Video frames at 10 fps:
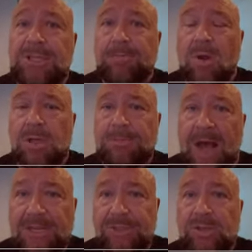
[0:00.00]
Uh, please
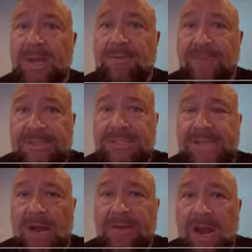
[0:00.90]
support our sponsors so we get
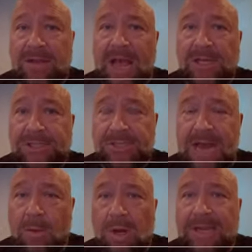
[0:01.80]
funds to stay on the air at the
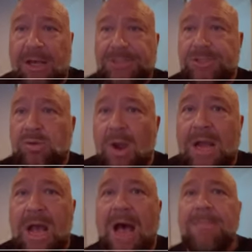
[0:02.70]
Alex Jones Network,
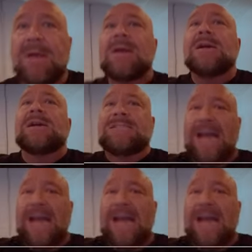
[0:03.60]
thealexjonesstore.com.